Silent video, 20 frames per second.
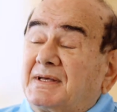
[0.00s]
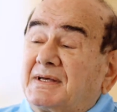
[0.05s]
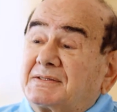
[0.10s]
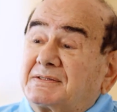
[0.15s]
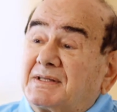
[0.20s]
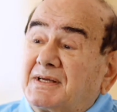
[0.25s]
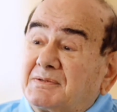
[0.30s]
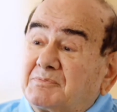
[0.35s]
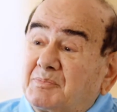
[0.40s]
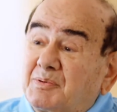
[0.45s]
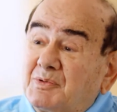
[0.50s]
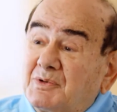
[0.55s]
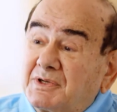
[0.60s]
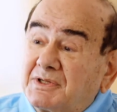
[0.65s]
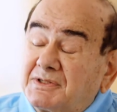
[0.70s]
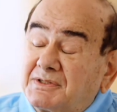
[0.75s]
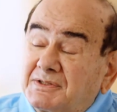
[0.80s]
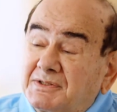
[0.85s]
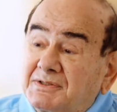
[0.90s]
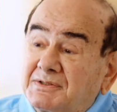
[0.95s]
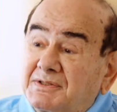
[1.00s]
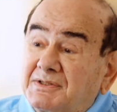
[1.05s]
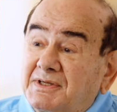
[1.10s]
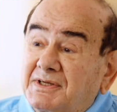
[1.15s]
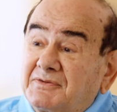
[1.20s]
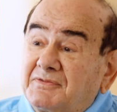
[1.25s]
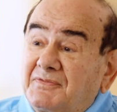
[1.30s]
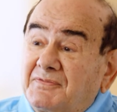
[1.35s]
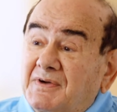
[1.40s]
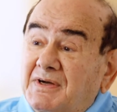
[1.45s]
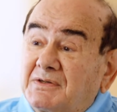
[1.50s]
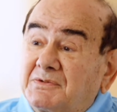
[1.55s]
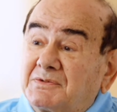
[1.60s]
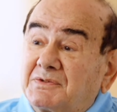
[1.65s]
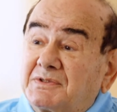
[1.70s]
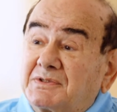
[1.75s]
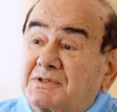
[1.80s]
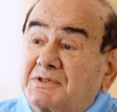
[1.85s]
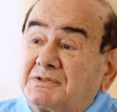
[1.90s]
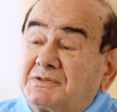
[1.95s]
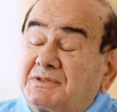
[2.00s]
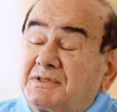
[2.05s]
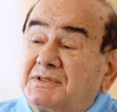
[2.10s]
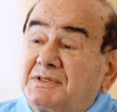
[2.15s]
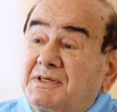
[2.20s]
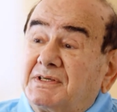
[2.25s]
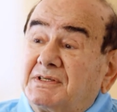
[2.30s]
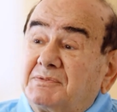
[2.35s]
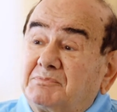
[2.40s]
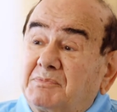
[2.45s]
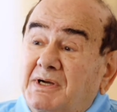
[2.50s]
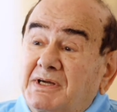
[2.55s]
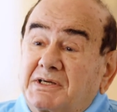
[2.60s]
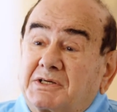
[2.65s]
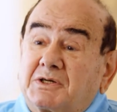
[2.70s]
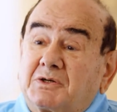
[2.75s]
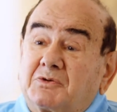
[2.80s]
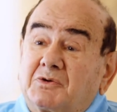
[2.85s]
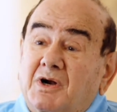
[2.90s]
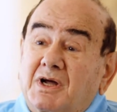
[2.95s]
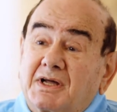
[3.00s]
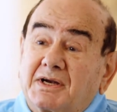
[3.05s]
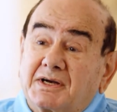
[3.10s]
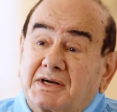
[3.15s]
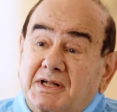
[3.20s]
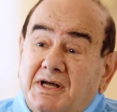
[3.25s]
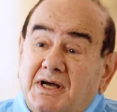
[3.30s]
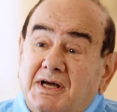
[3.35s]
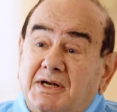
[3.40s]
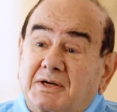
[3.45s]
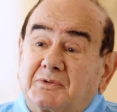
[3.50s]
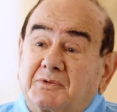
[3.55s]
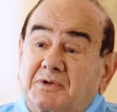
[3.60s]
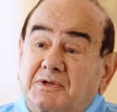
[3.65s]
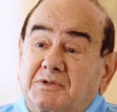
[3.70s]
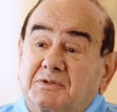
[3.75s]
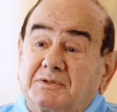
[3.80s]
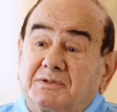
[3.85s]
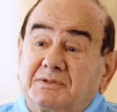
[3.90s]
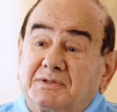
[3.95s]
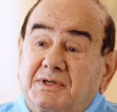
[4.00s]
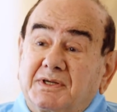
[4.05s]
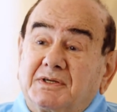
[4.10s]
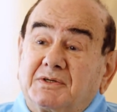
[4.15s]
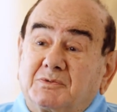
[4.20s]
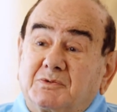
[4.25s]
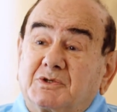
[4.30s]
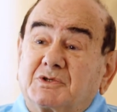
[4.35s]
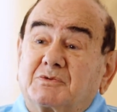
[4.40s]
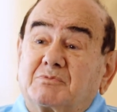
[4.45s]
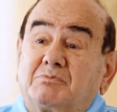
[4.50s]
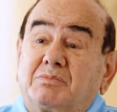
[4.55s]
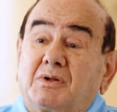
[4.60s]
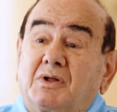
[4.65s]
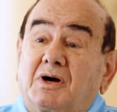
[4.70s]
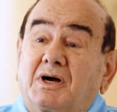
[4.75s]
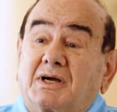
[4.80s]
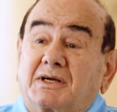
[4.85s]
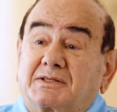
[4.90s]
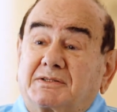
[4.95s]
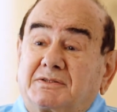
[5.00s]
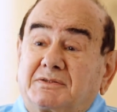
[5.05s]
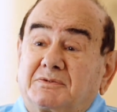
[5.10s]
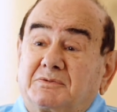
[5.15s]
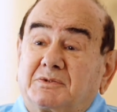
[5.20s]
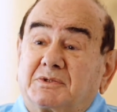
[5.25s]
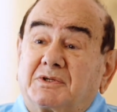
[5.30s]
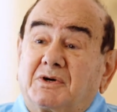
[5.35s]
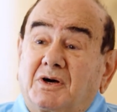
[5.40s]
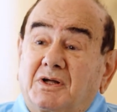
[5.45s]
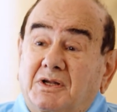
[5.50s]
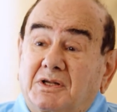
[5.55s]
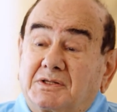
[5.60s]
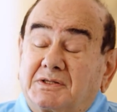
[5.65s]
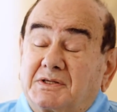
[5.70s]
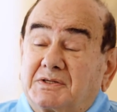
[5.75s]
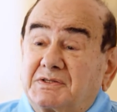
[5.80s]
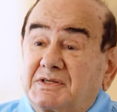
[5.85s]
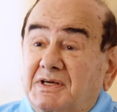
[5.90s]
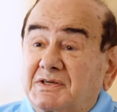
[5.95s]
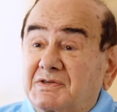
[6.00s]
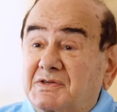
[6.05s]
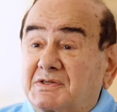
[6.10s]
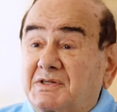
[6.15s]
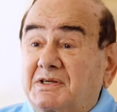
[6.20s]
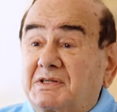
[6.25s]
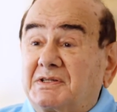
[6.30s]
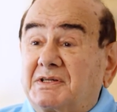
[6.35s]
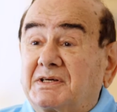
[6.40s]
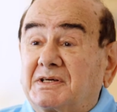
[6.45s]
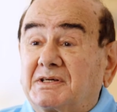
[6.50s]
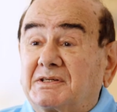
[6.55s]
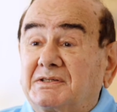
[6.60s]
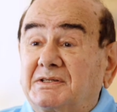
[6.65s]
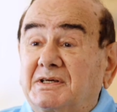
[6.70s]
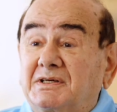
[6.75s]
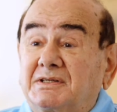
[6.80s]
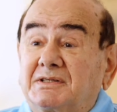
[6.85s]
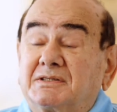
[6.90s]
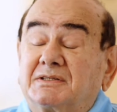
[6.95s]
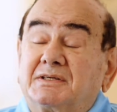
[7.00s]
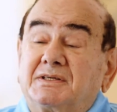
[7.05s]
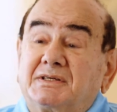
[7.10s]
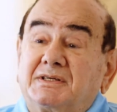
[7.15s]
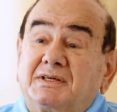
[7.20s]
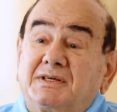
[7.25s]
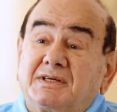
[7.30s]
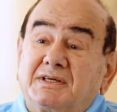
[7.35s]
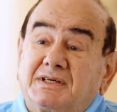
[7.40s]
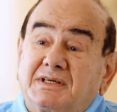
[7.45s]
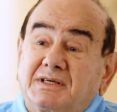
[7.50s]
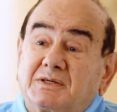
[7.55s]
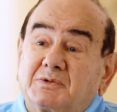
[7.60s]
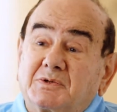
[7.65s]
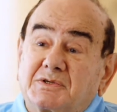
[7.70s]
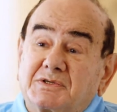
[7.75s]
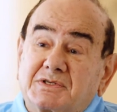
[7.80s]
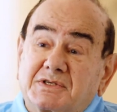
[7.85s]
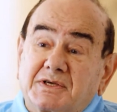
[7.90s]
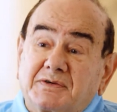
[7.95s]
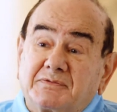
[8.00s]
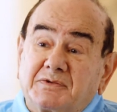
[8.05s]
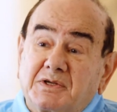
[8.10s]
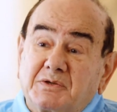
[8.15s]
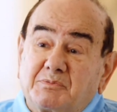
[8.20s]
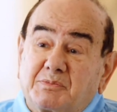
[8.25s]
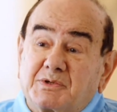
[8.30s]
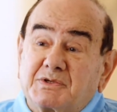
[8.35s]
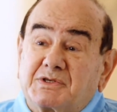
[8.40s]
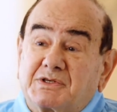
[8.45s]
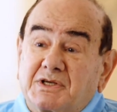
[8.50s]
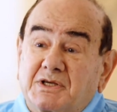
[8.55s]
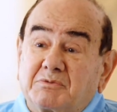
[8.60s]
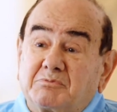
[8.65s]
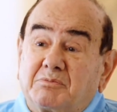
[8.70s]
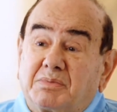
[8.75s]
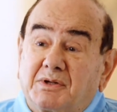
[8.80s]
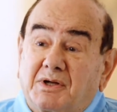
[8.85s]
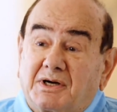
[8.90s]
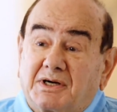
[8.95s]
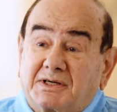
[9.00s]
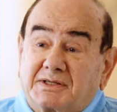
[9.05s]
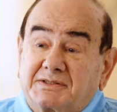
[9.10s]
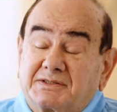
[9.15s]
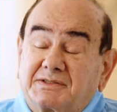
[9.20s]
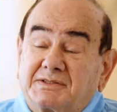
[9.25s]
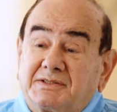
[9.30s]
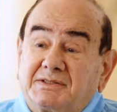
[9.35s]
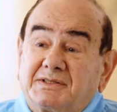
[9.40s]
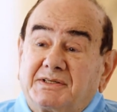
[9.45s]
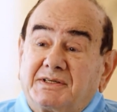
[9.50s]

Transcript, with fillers: At that point, they found that the, my carotid artery was blocked with all of the testing they had done. It was 70% blocked.